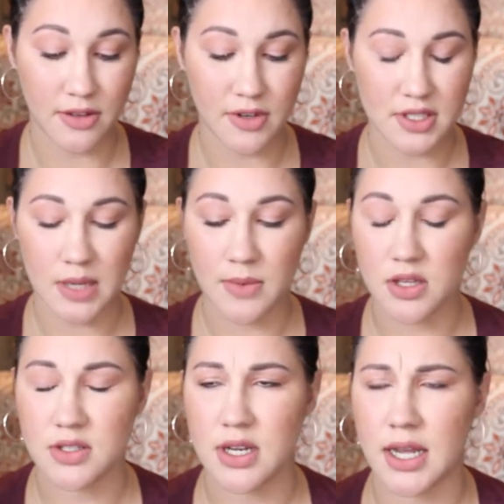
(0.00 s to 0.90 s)
The first time I
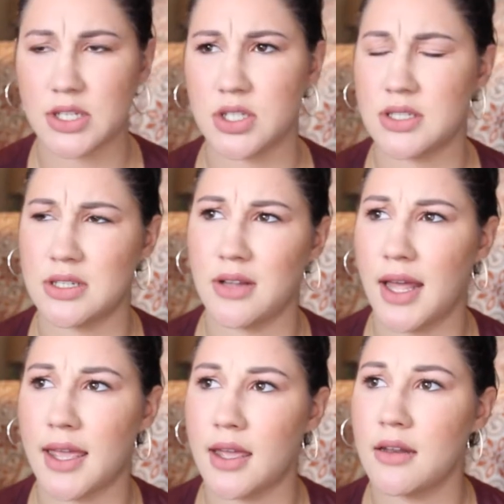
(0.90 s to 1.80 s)
used it, I actually didn't
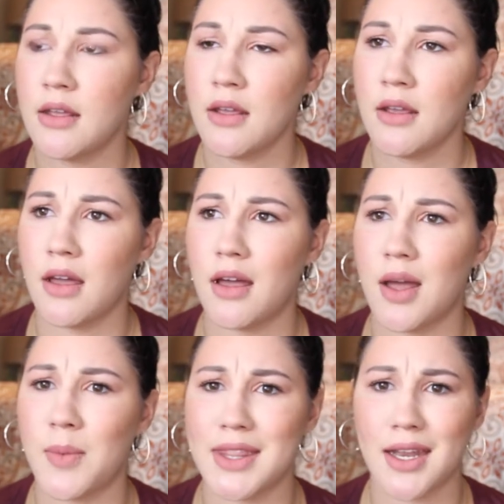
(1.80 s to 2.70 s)
like it,
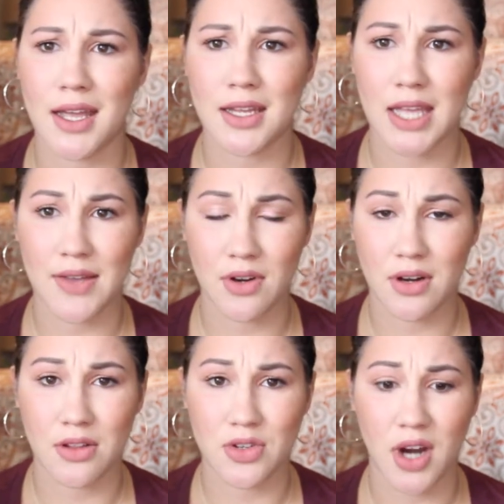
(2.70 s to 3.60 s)
and then I gave it
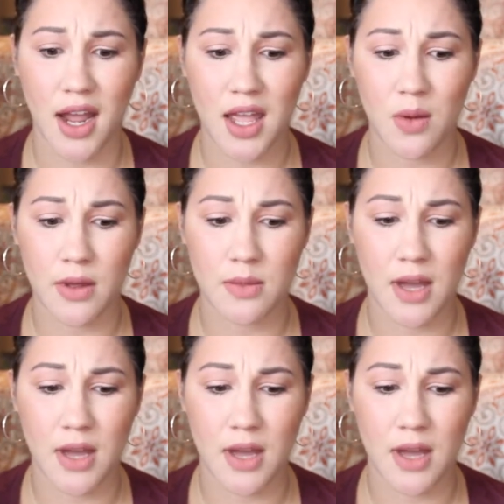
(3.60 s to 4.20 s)
another try with